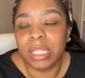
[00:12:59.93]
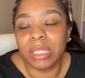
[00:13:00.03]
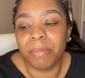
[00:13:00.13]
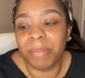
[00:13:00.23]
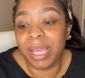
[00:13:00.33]

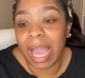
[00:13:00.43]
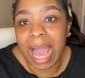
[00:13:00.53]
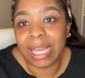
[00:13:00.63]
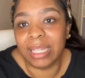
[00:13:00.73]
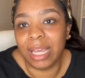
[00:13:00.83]
to me,
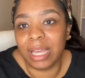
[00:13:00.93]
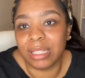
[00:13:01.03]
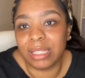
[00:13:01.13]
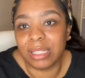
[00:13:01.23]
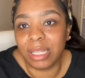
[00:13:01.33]
I
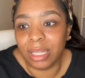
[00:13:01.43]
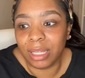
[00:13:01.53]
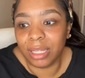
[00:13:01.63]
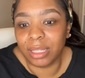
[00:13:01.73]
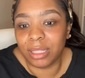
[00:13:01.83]
can't see
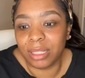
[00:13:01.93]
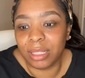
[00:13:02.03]
it.